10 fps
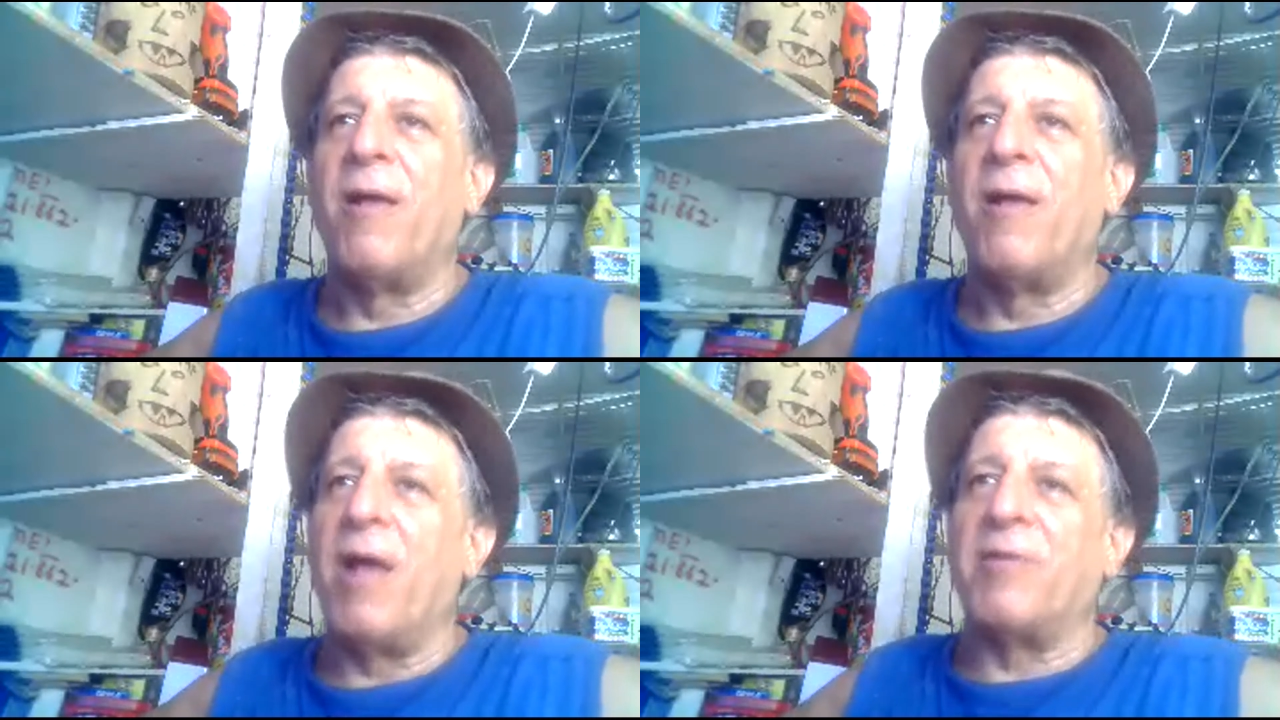
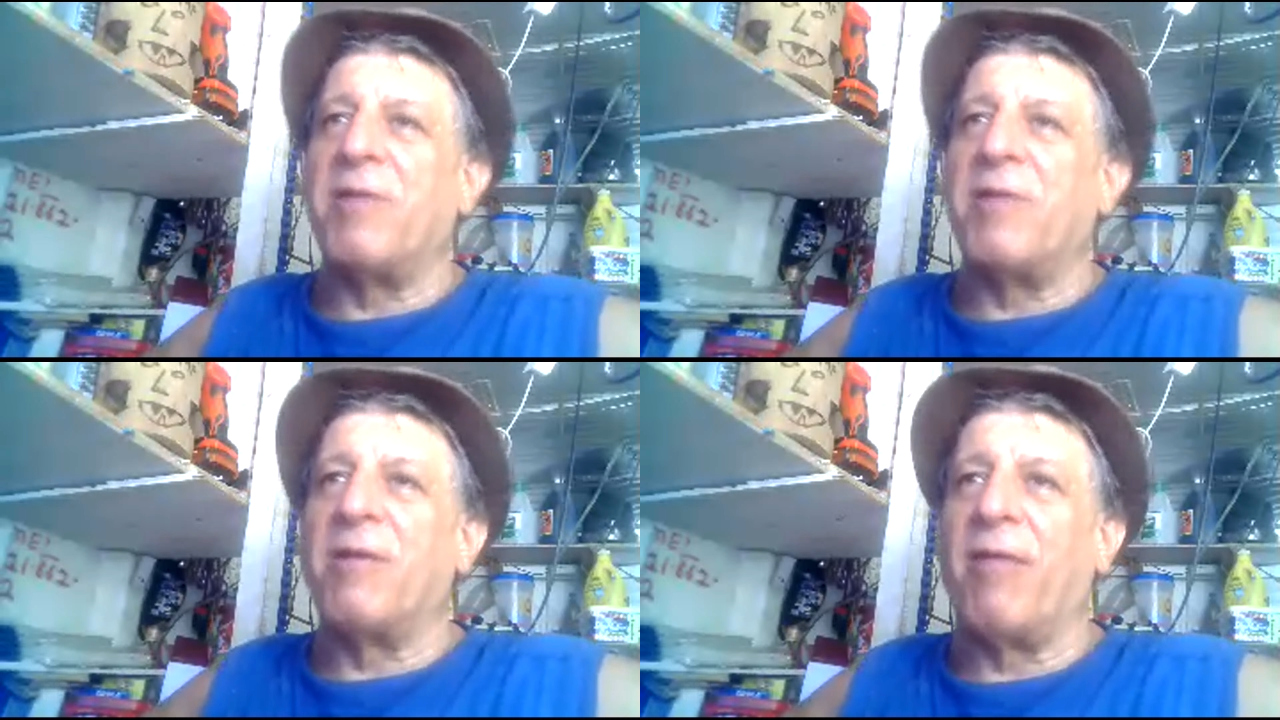and
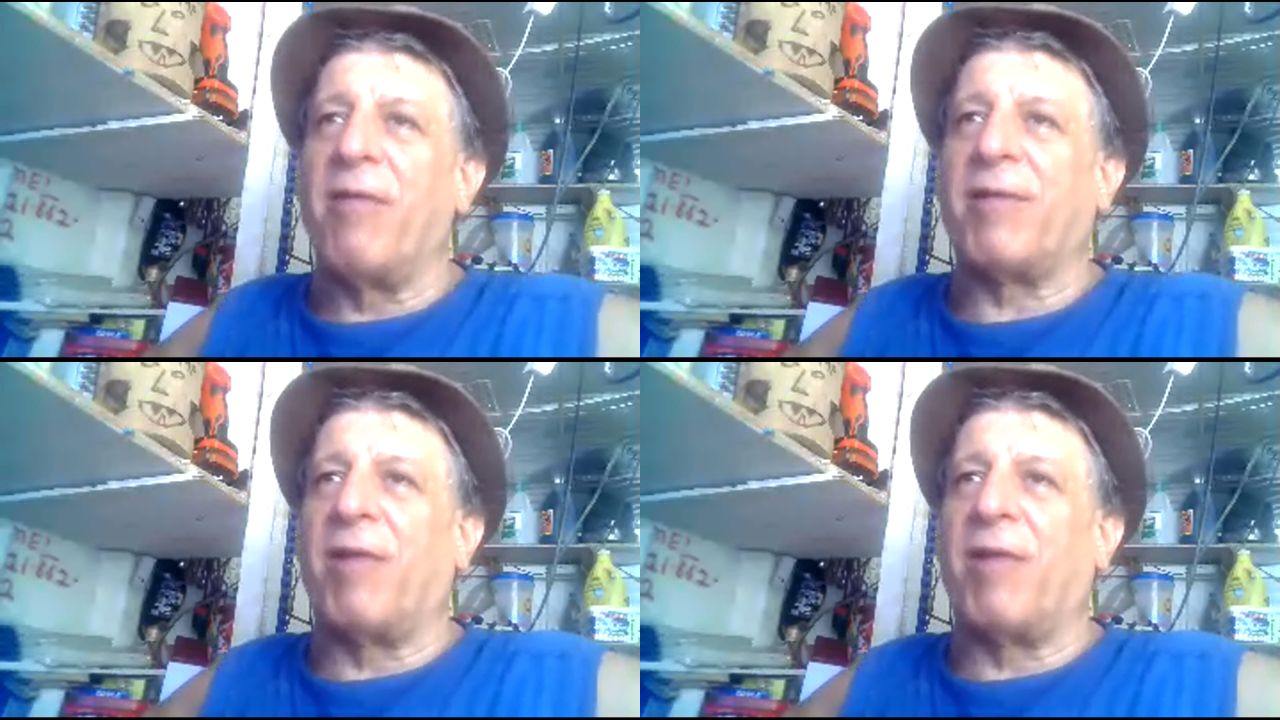didn't
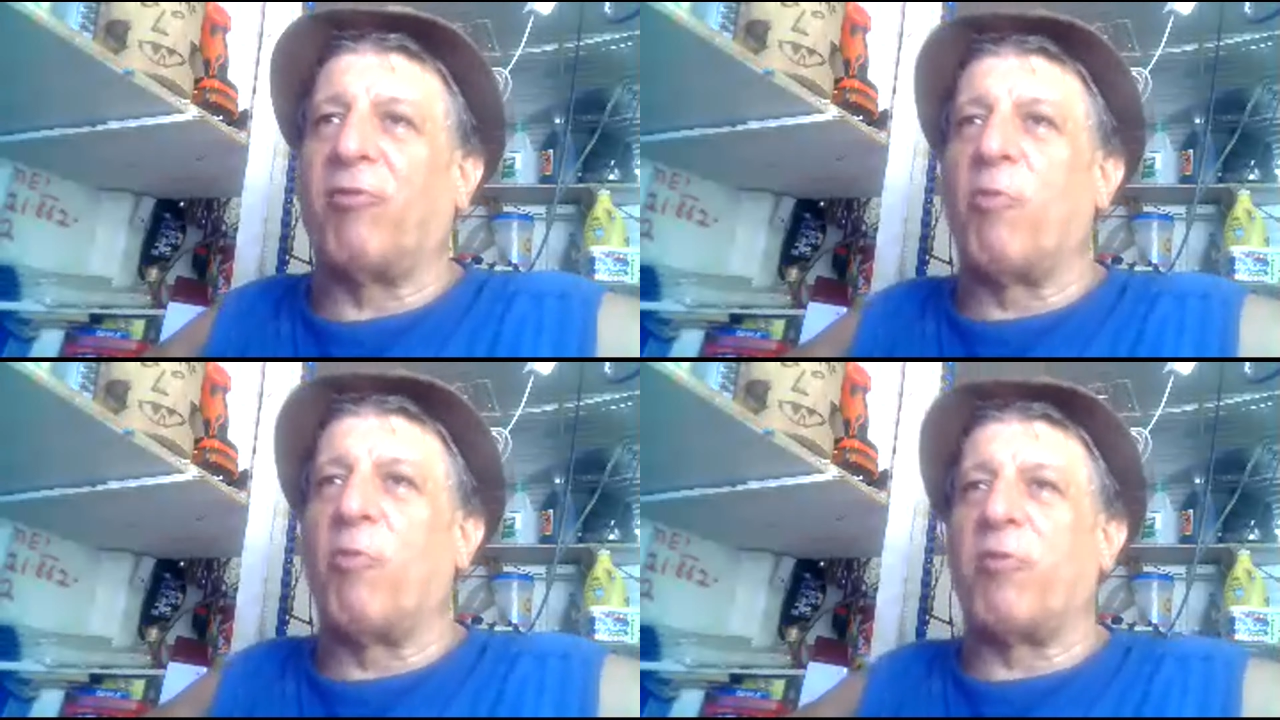collect any
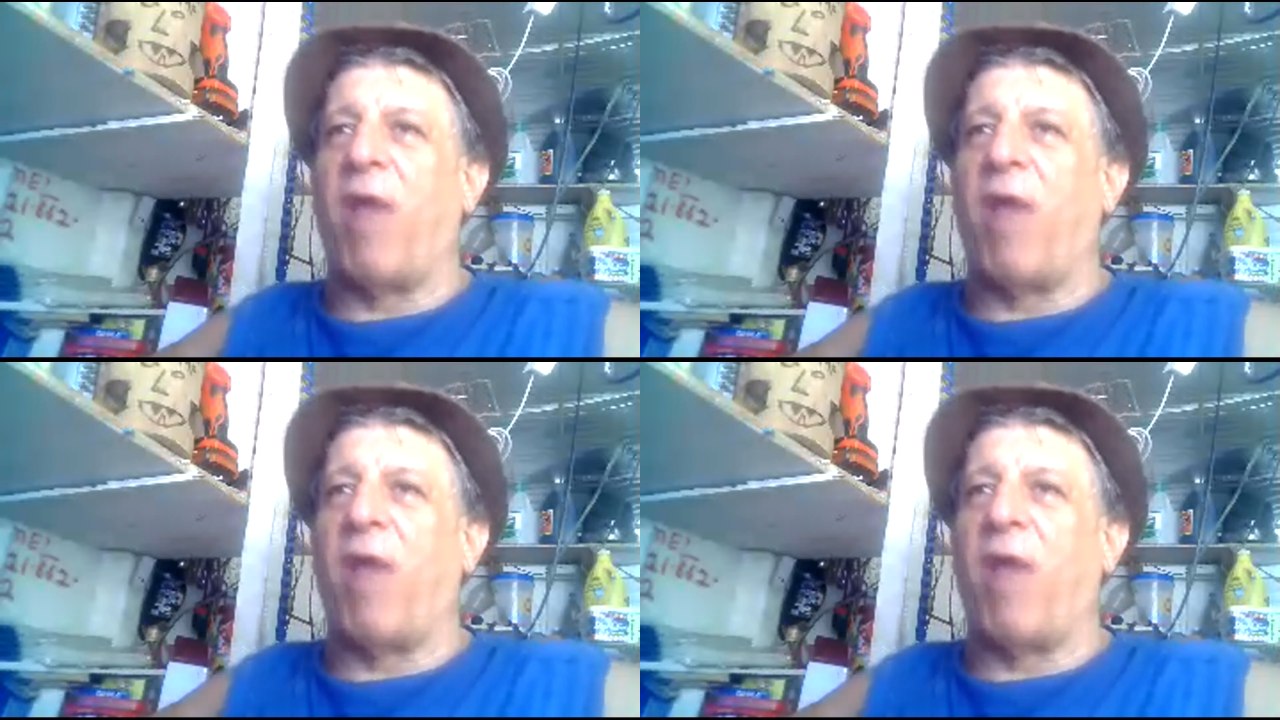Super Chat.
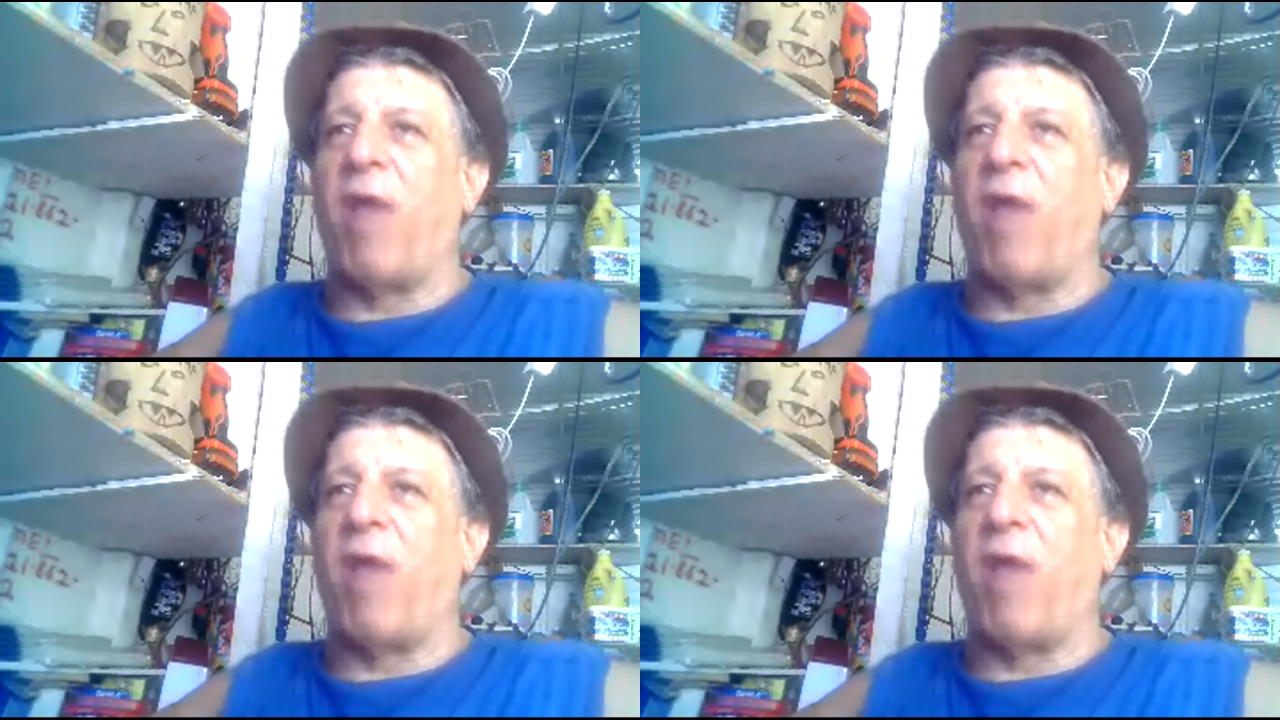
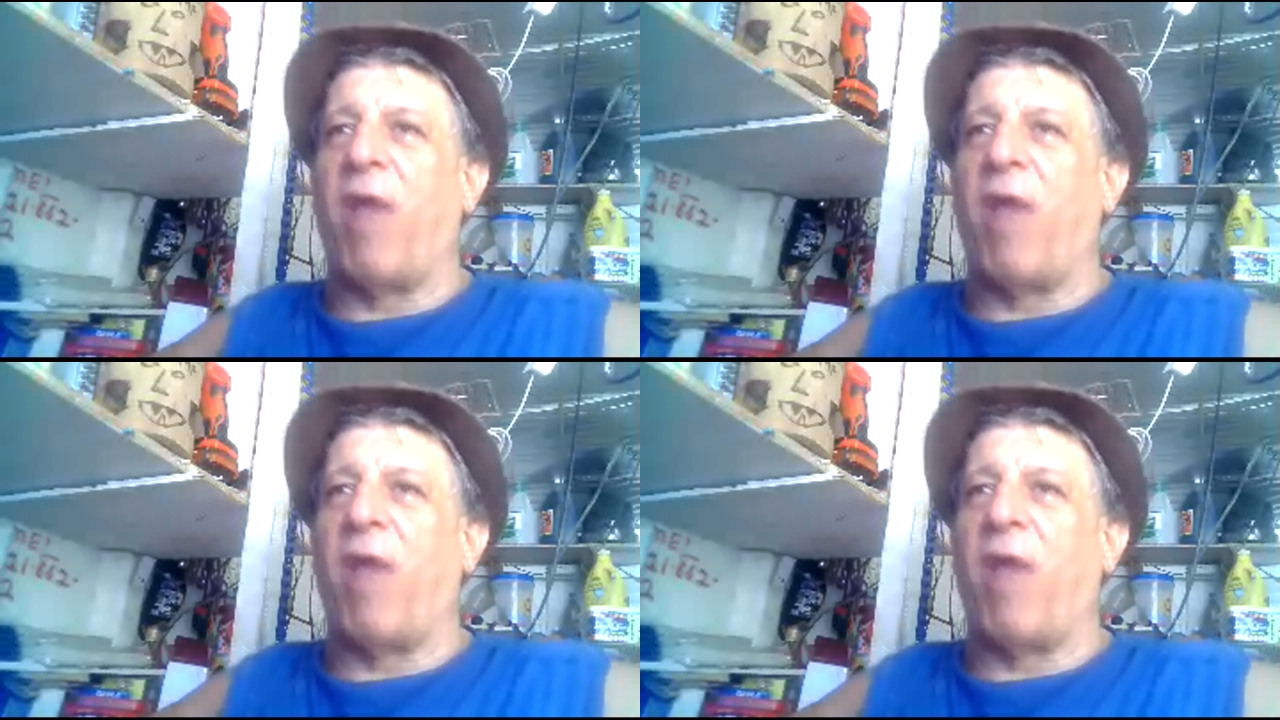
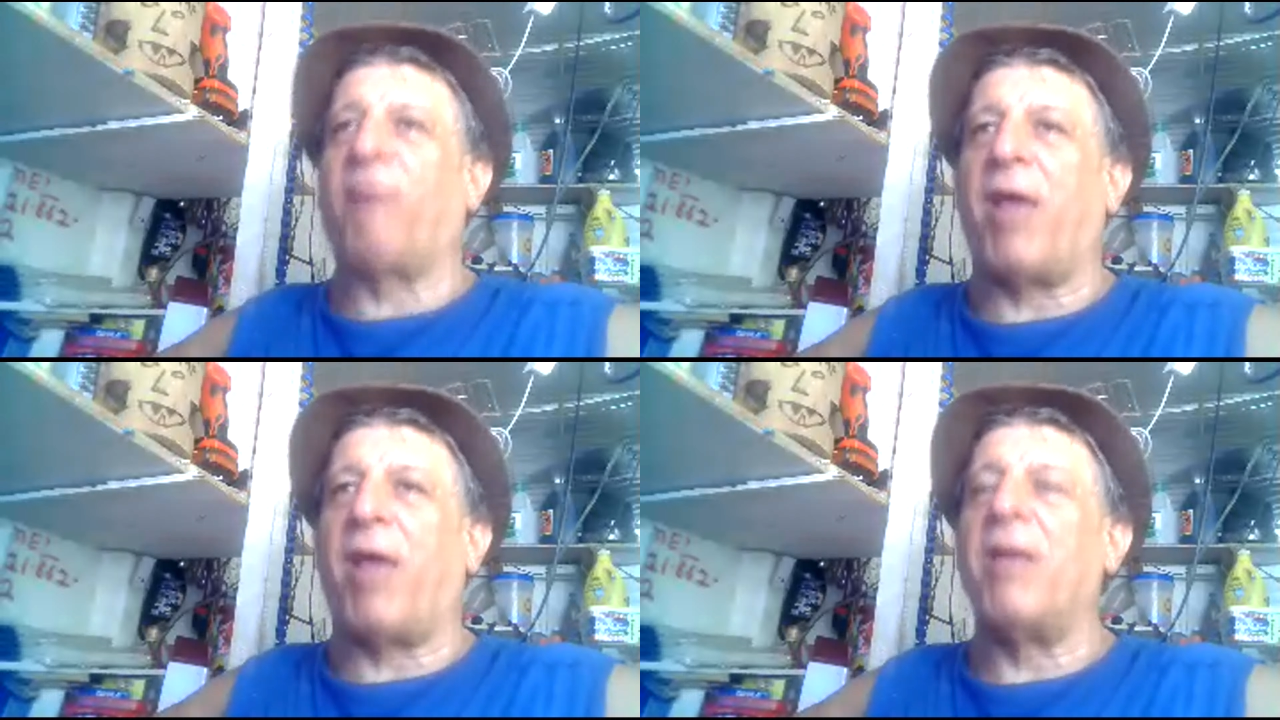I
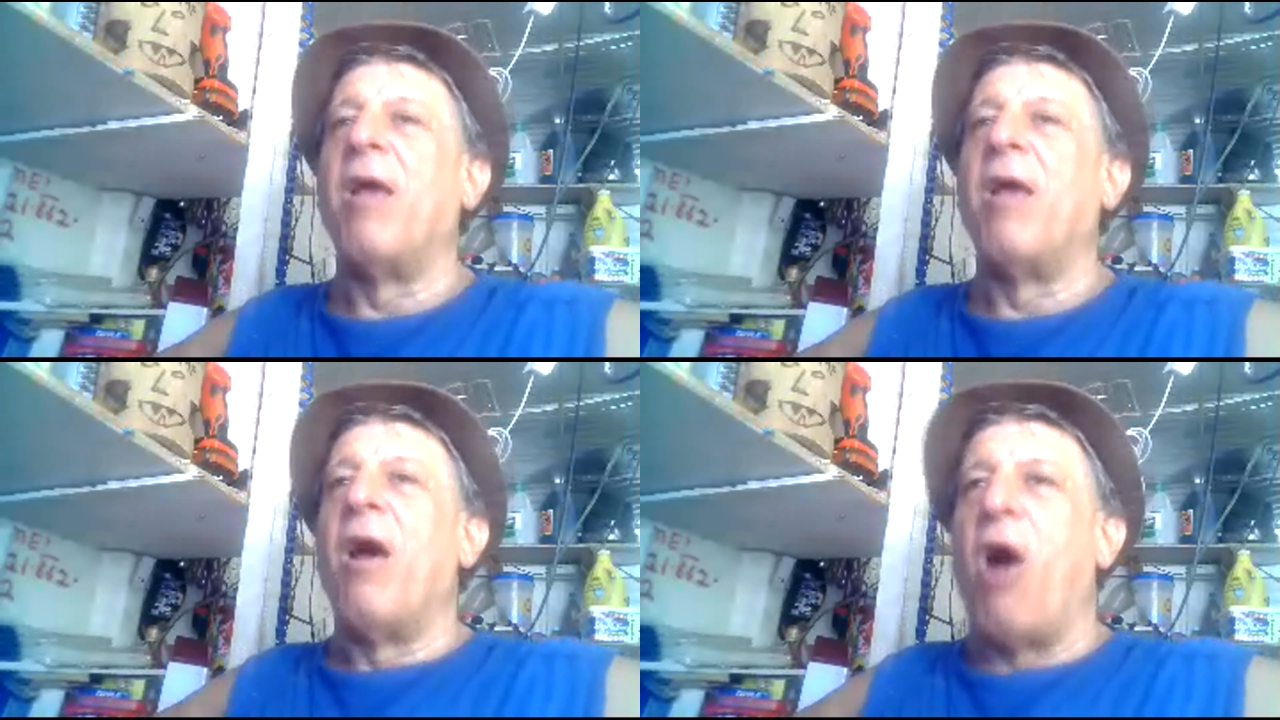
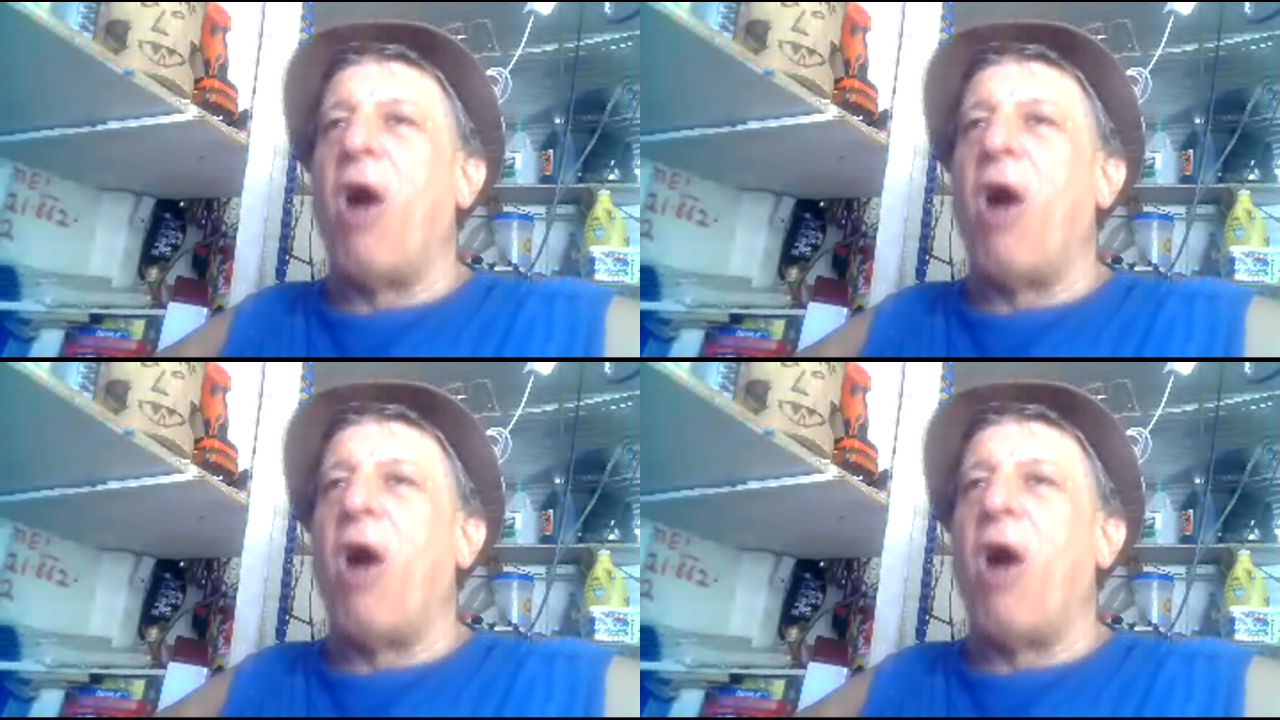want to say